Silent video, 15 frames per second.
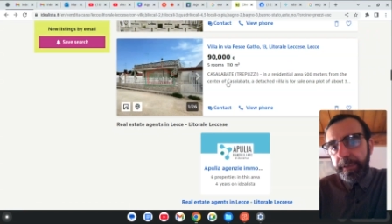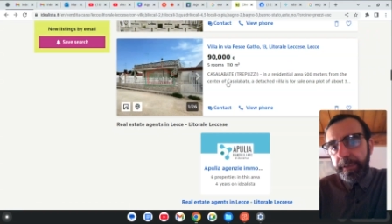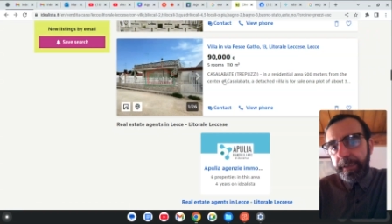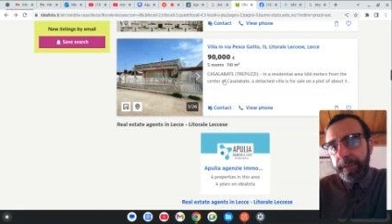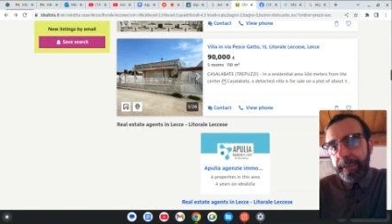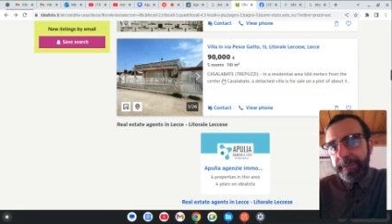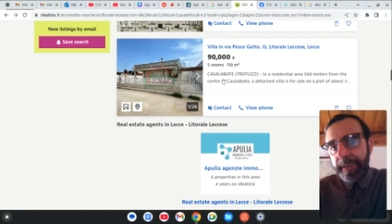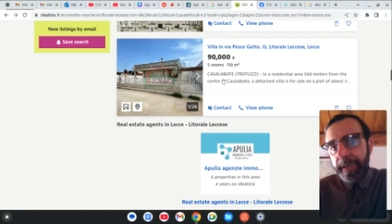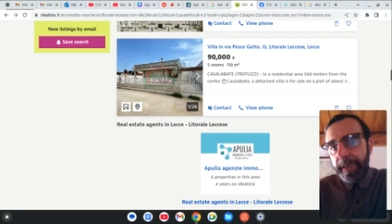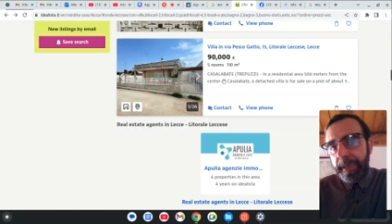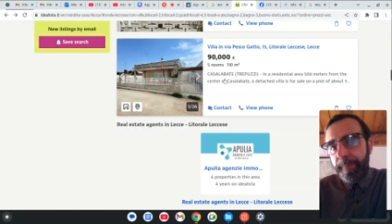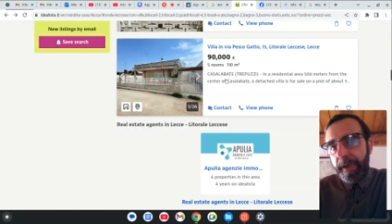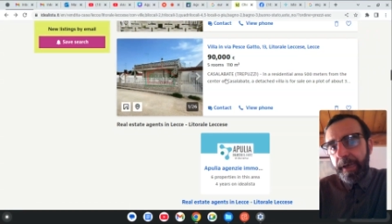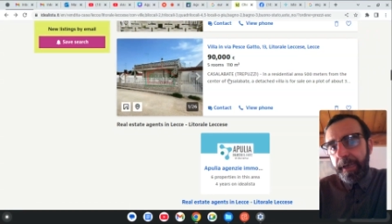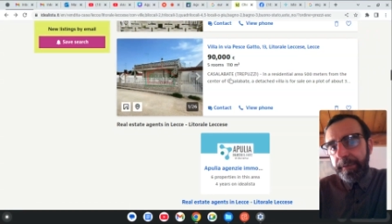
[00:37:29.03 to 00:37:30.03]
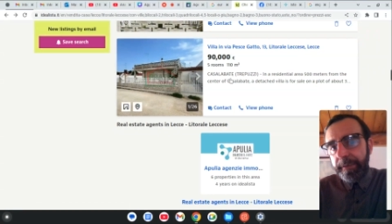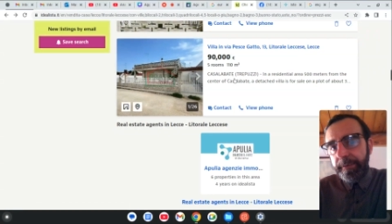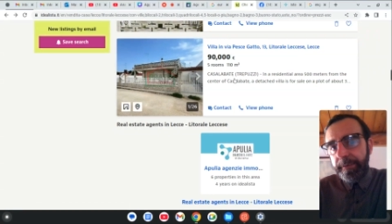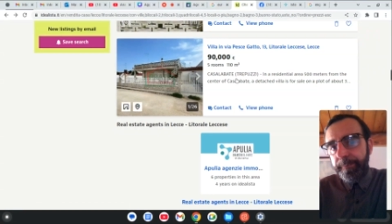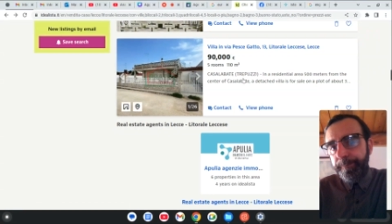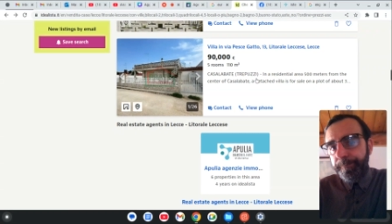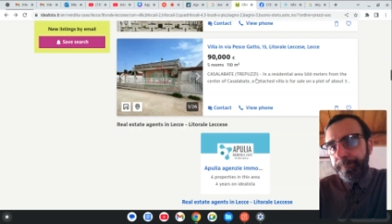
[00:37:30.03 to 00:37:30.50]

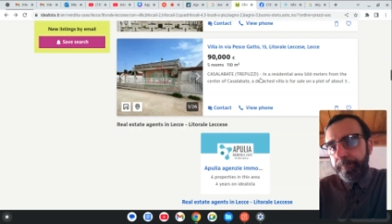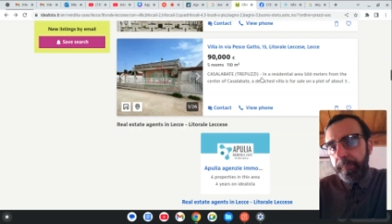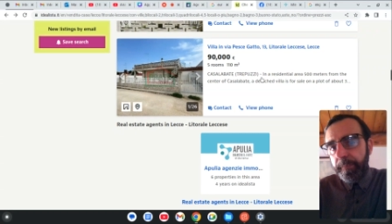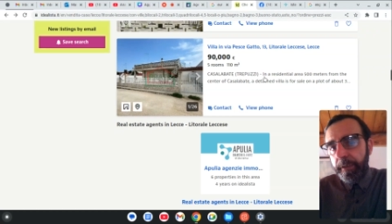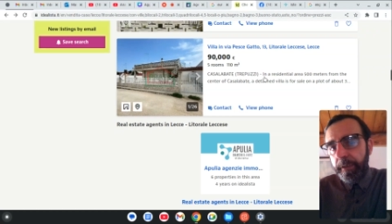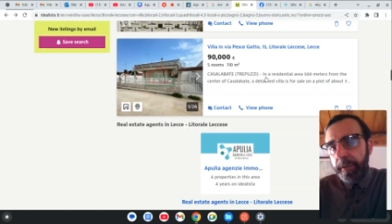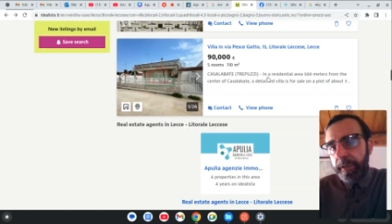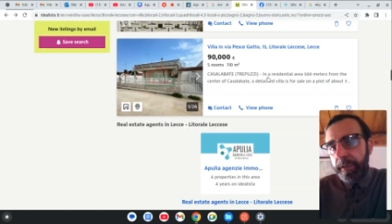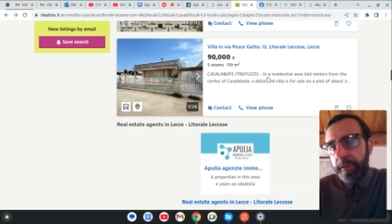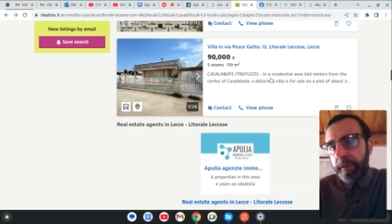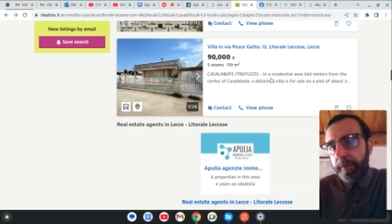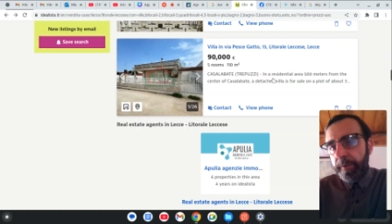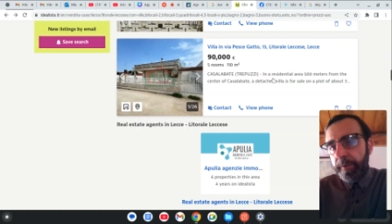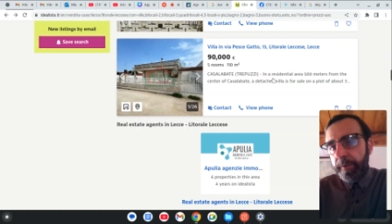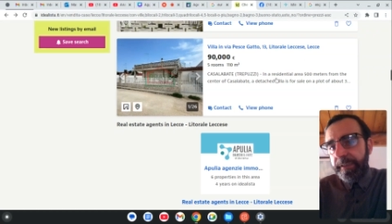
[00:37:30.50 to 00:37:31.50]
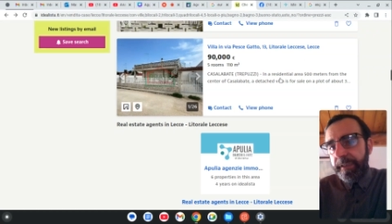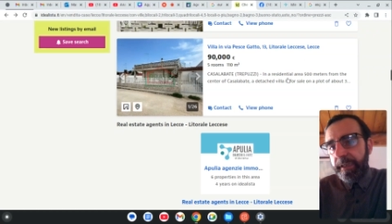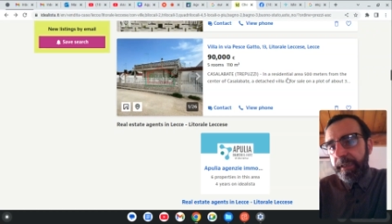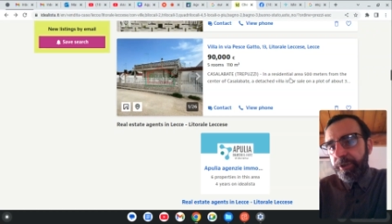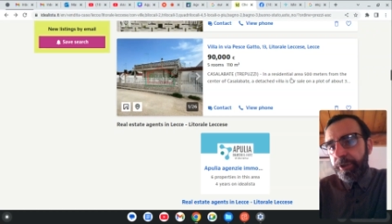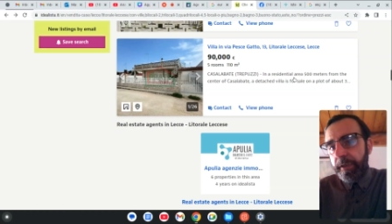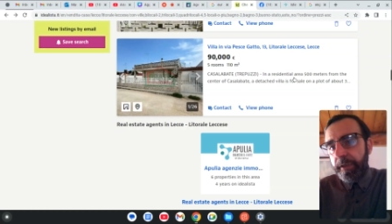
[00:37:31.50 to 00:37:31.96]
Casalabate, in a
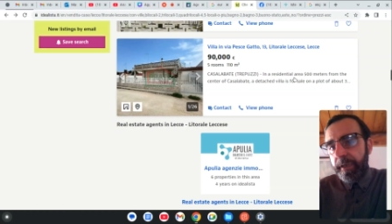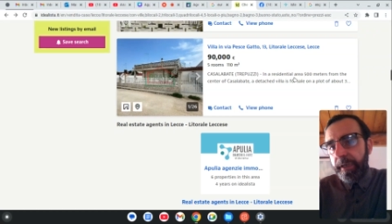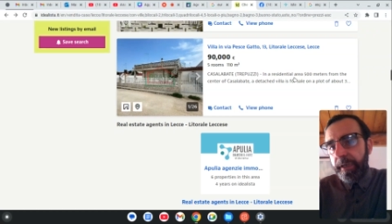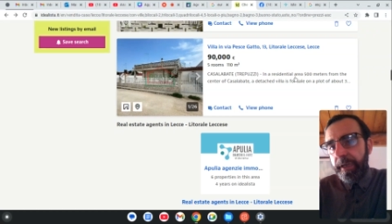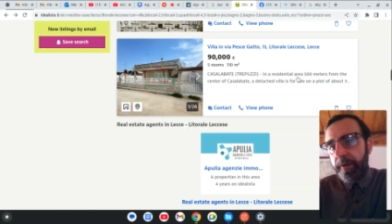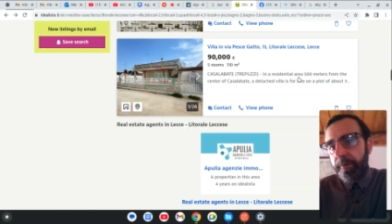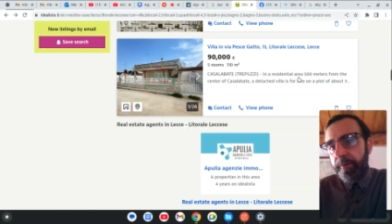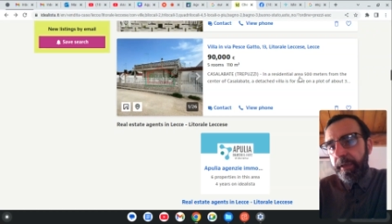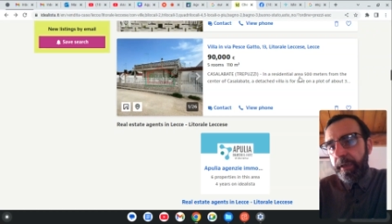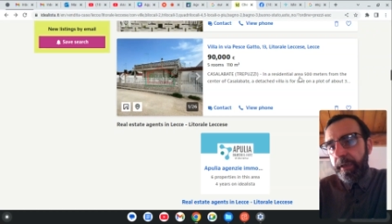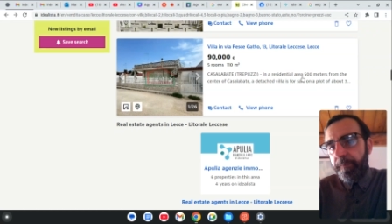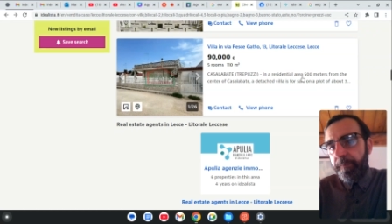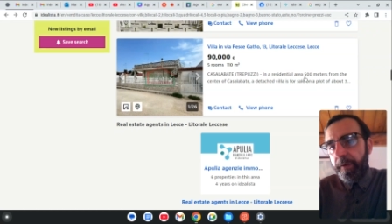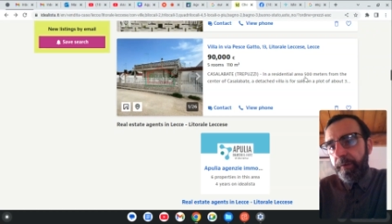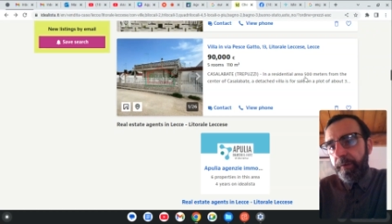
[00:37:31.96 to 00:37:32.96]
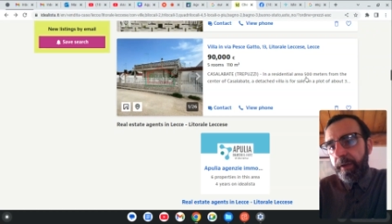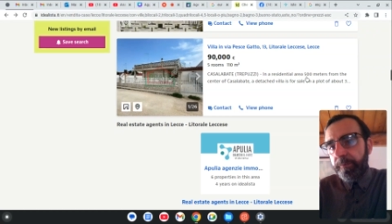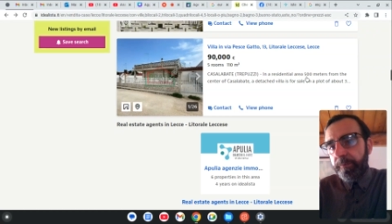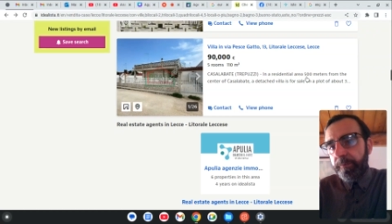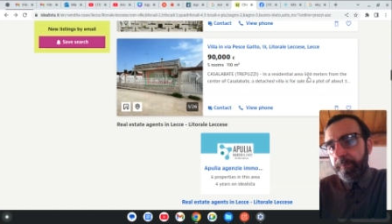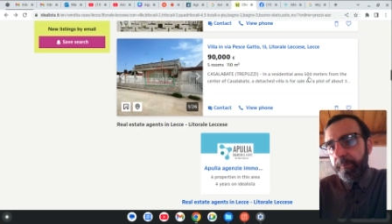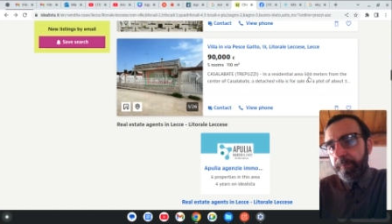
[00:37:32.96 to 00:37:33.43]
residential area
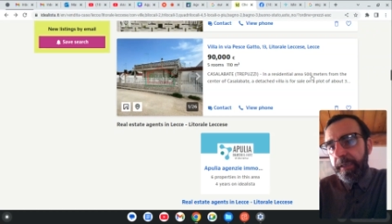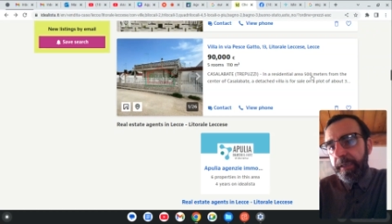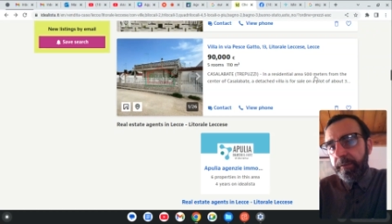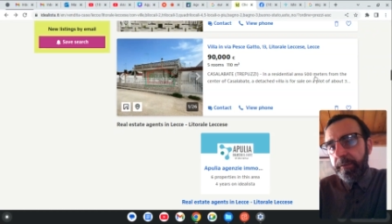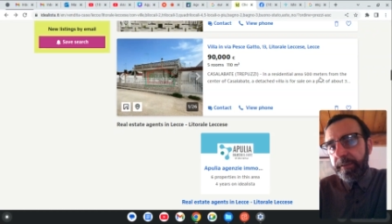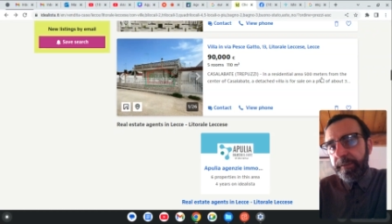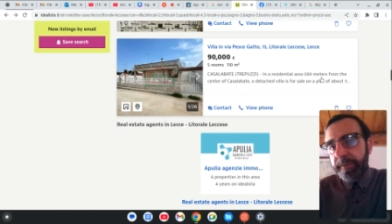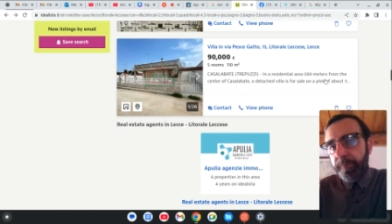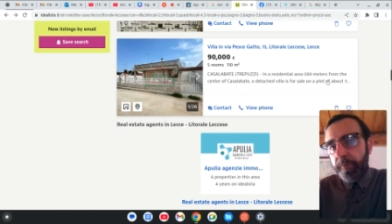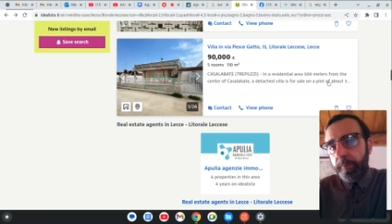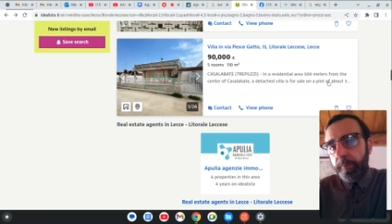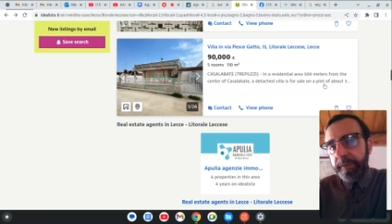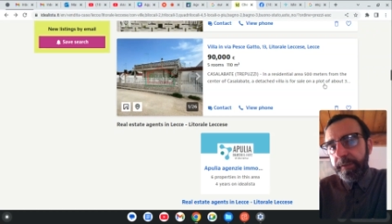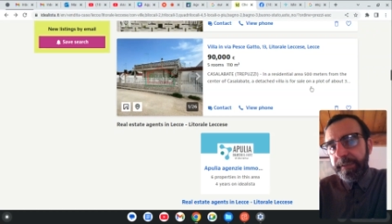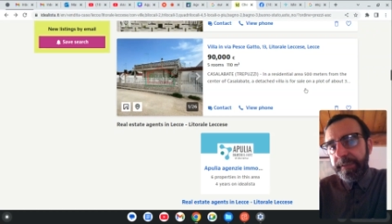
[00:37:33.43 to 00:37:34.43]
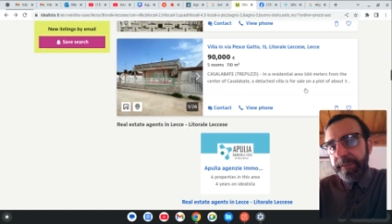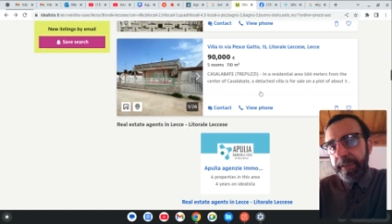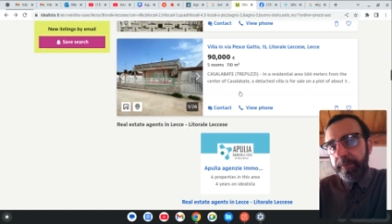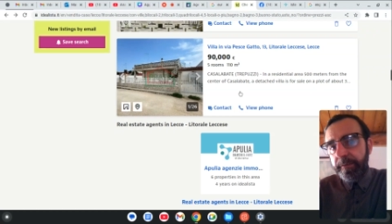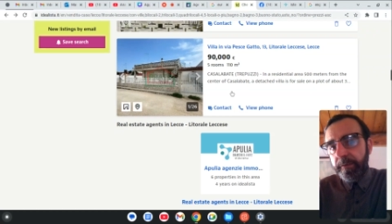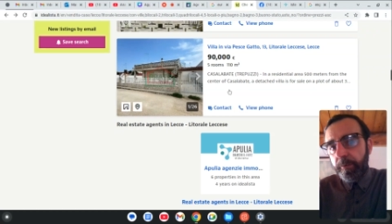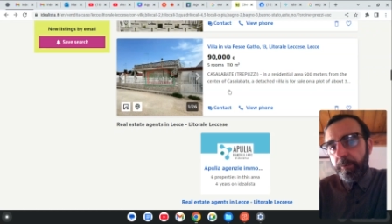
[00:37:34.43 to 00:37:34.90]
500 meters from the
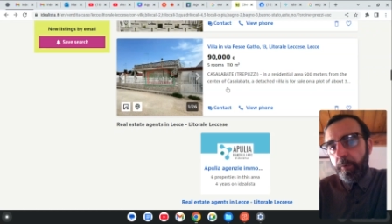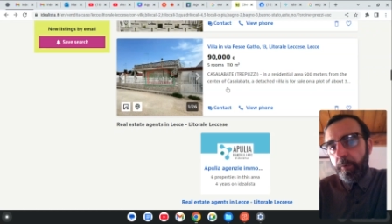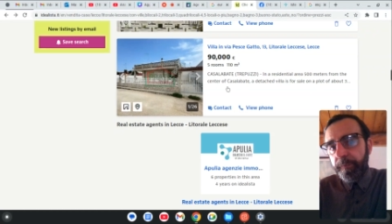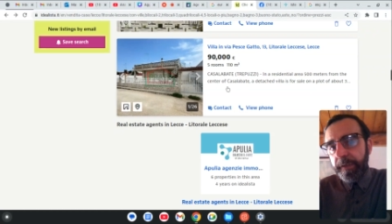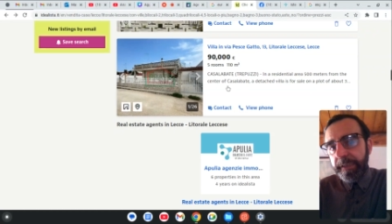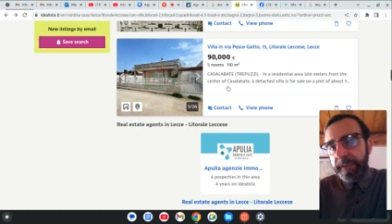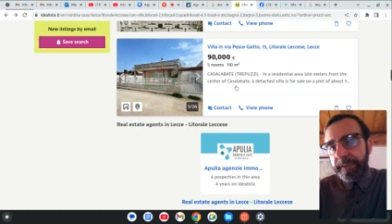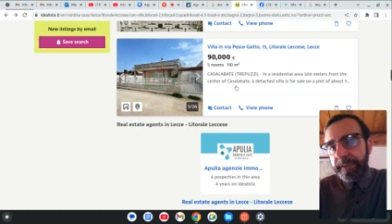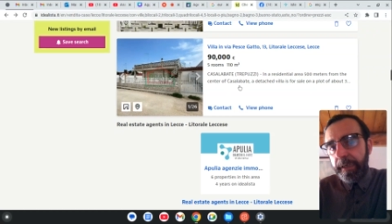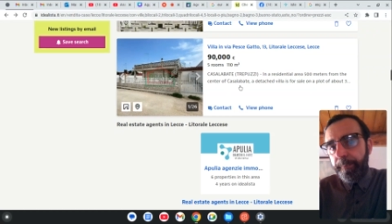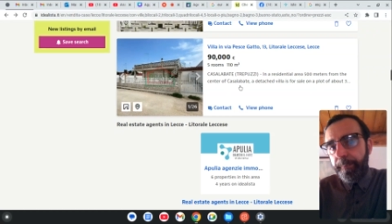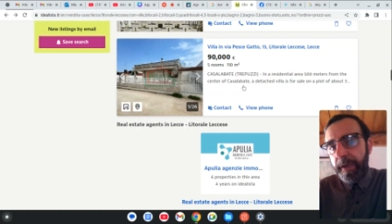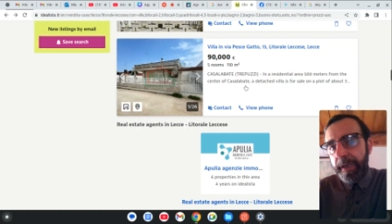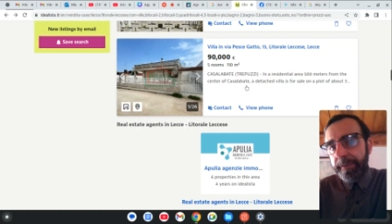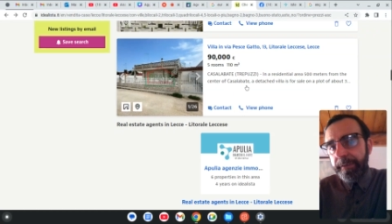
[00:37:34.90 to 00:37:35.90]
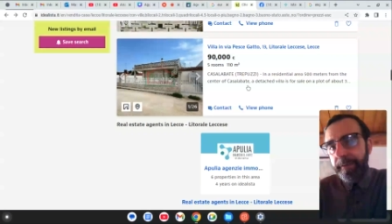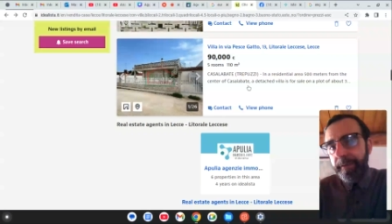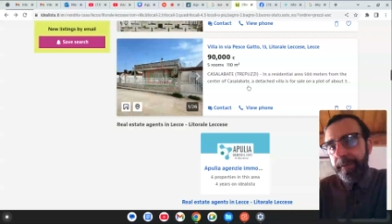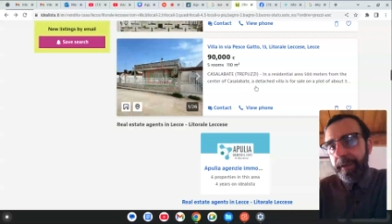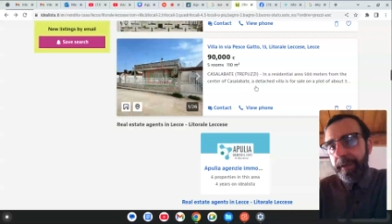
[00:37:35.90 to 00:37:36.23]
center of Casalabate,